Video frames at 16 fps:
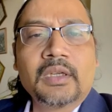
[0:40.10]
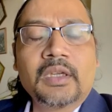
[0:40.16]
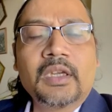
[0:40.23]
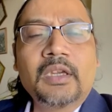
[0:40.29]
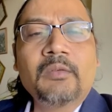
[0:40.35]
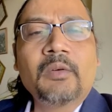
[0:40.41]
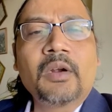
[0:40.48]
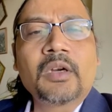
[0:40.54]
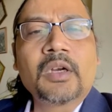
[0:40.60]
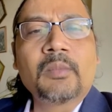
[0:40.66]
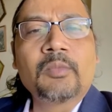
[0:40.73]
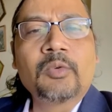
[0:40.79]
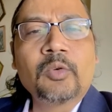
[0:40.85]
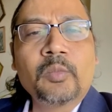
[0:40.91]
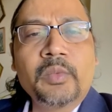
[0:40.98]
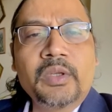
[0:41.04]
He walked
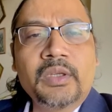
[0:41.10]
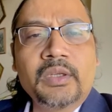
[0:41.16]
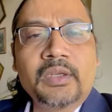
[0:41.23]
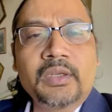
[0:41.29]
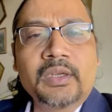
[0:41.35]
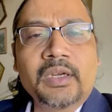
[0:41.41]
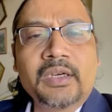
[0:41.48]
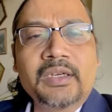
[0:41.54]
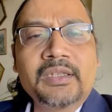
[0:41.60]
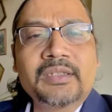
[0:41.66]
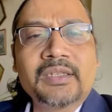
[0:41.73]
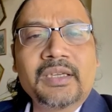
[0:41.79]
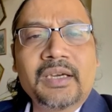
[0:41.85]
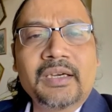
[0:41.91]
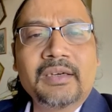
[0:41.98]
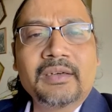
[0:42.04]
up to me and he
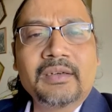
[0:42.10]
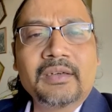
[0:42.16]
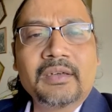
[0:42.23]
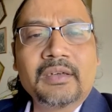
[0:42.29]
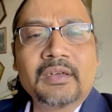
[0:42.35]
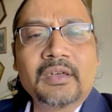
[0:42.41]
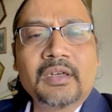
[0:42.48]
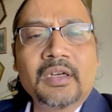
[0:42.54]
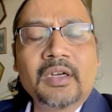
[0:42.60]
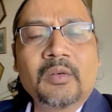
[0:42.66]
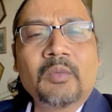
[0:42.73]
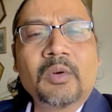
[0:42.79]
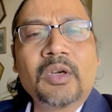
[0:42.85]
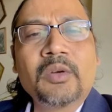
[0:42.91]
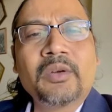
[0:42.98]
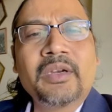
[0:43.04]
said,
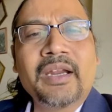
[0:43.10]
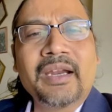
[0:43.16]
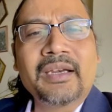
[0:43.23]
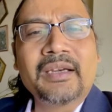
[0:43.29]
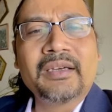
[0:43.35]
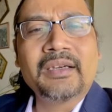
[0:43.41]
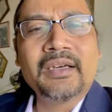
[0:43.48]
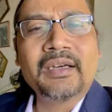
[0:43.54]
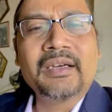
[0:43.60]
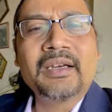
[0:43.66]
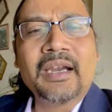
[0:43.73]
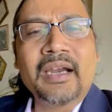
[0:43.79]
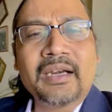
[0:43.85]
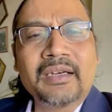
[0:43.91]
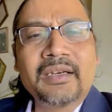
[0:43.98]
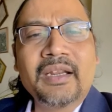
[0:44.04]
What you dad did
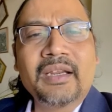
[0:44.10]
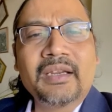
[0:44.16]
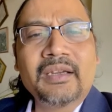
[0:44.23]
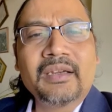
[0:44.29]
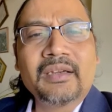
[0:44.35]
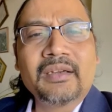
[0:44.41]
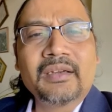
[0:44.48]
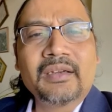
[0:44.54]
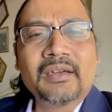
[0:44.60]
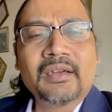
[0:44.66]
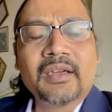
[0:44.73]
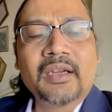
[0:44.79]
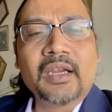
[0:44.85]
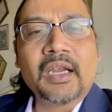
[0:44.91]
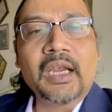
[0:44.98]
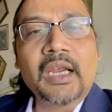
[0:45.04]
that day
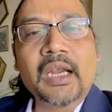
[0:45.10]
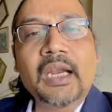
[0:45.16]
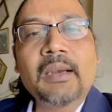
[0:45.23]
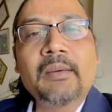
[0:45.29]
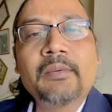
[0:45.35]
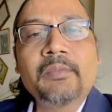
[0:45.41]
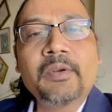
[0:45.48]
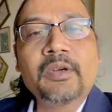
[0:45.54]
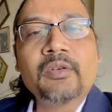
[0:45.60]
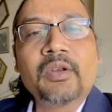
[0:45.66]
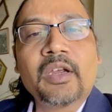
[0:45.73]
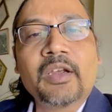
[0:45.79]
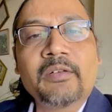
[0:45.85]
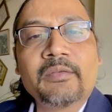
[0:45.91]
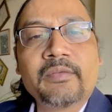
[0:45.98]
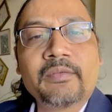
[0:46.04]
helped me to
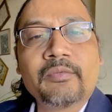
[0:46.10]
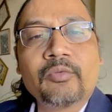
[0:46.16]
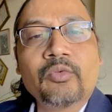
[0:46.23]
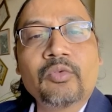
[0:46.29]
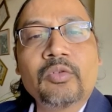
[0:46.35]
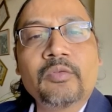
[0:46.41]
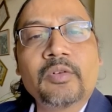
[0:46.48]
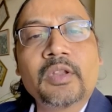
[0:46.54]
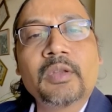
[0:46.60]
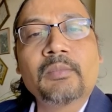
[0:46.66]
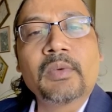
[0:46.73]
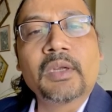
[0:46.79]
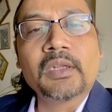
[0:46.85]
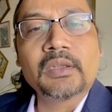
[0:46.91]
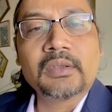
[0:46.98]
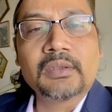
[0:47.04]
have food for the
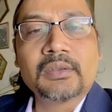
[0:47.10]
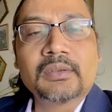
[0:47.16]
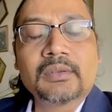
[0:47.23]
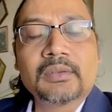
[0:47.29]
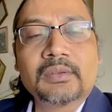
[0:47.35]
month.